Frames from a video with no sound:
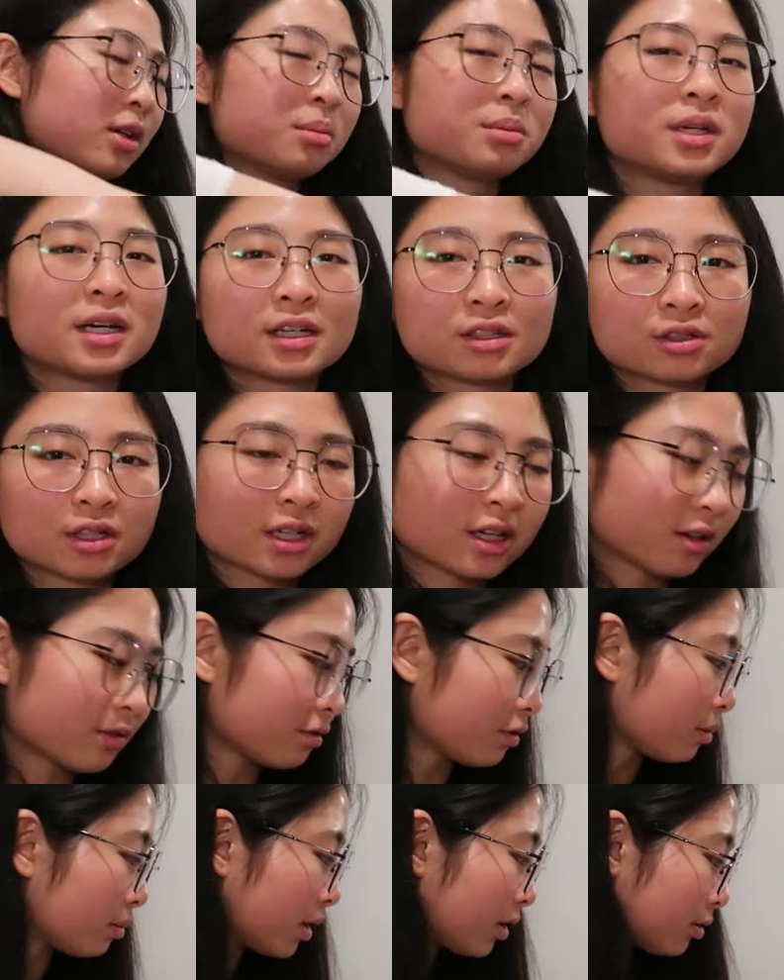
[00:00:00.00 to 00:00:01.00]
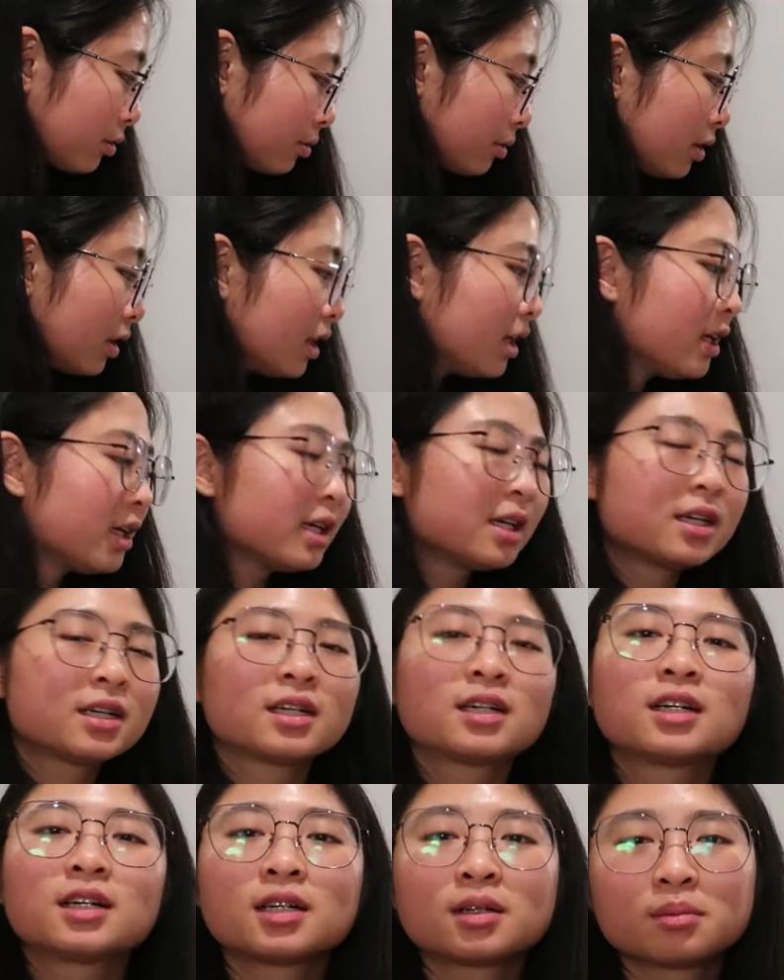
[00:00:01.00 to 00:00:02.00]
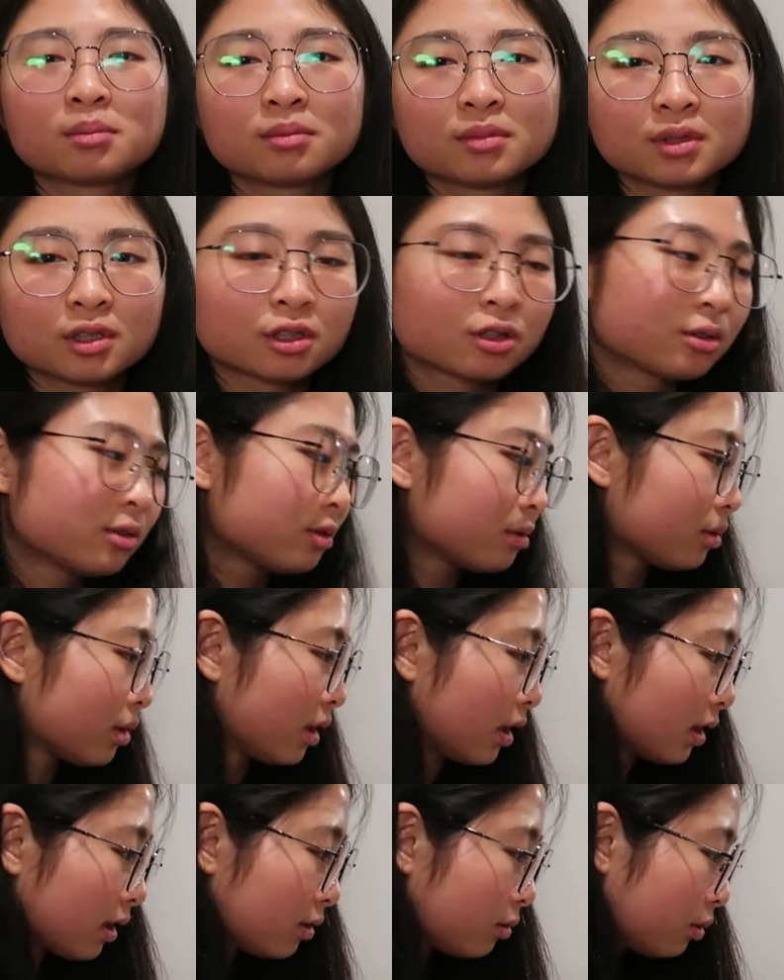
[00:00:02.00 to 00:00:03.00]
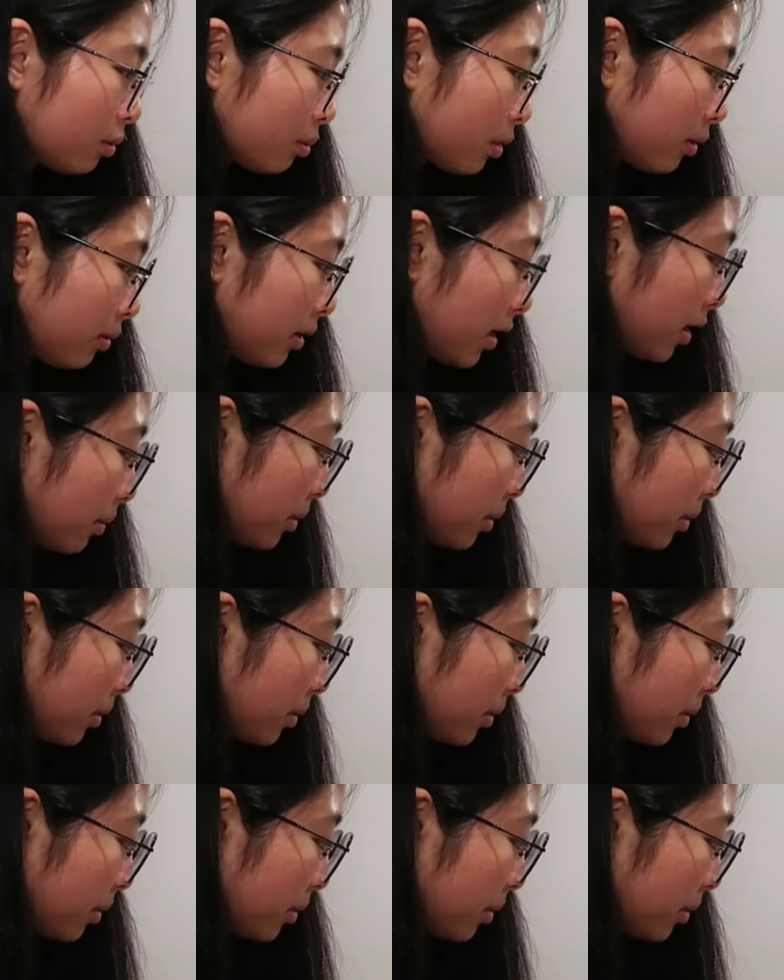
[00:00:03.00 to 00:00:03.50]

I'll be extra careful on my own. So nothing would probably